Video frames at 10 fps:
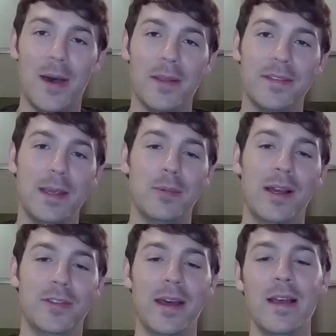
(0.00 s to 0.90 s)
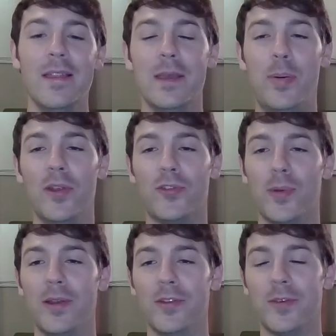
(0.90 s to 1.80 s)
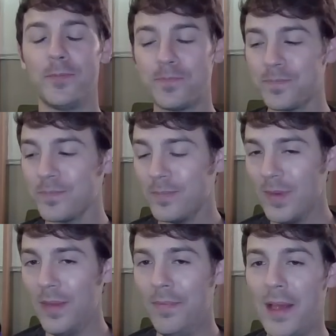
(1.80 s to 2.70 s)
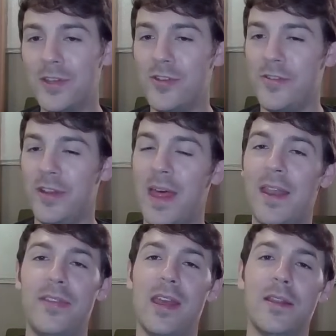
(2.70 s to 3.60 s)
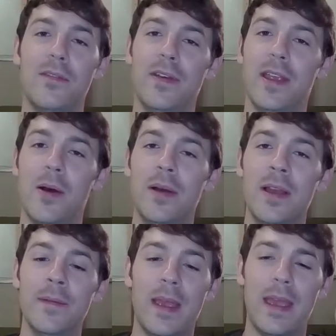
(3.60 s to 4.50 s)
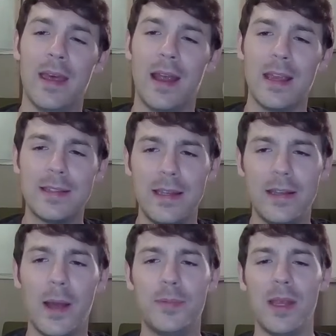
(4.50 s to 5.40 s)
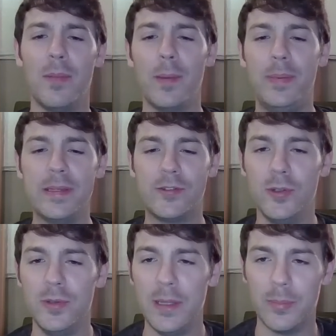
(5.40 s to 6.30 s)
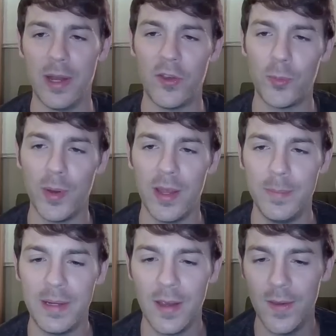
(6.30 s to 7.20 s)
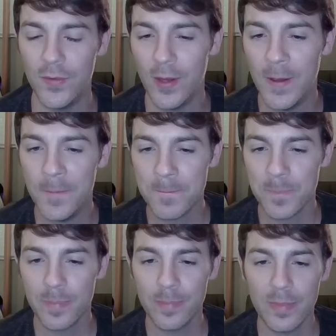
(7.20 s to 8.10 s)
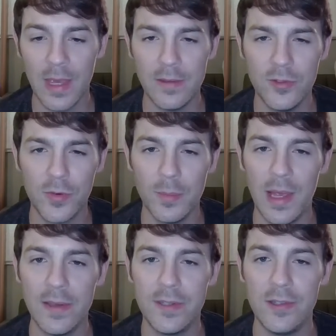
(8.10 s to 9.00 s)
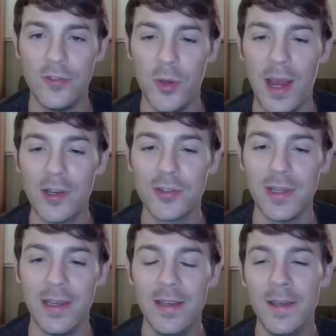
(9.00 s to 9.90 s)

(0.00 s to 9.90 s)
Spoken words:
on the Sableye. Yeah, the opponent surrenders. That's a GG. That is the end of the video, and I guess I need to update my Pikachu Libre spread because, yeah, this is from last season. So actually,